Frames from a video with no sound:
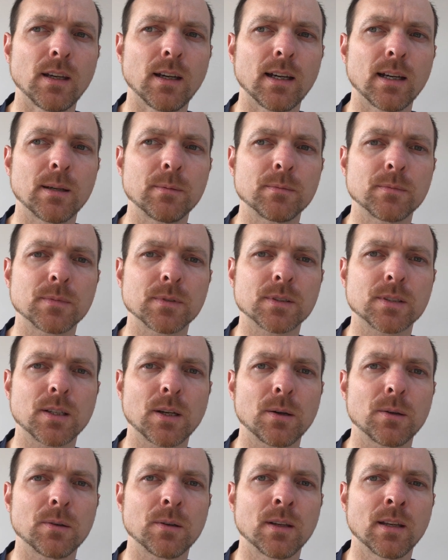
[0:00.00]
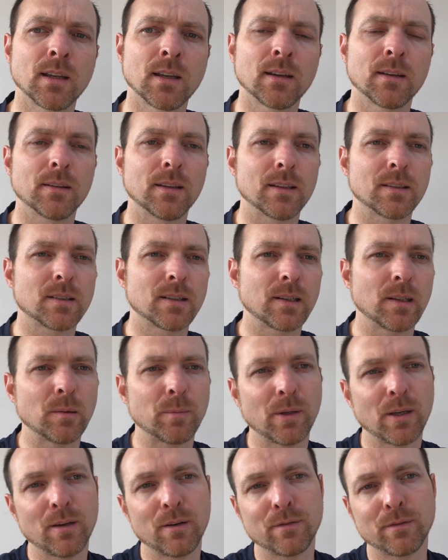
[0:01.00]
So there's a
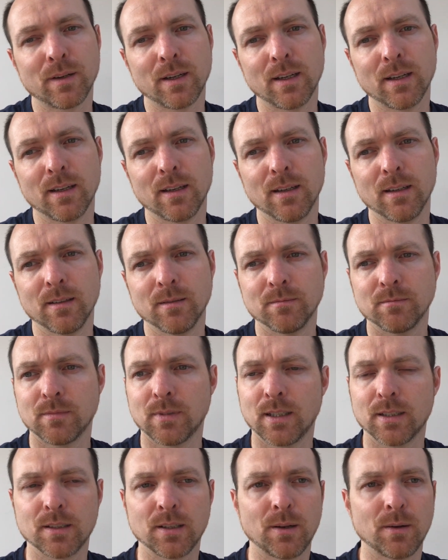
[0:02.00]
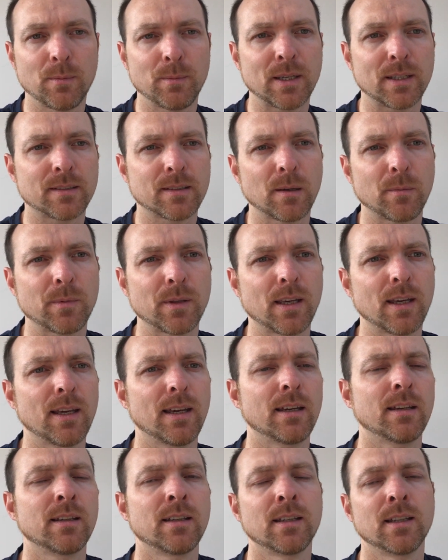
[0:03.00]
little bit of I don't know, a mix up
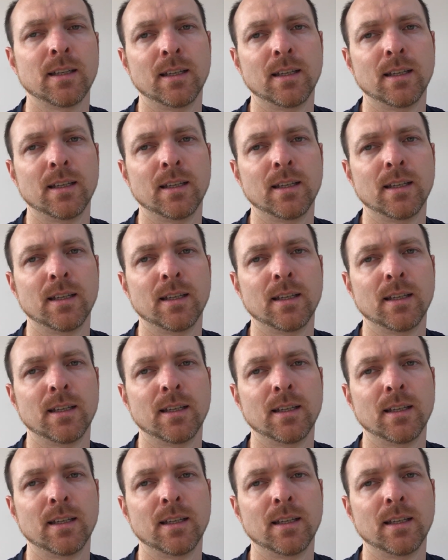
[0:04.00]
there.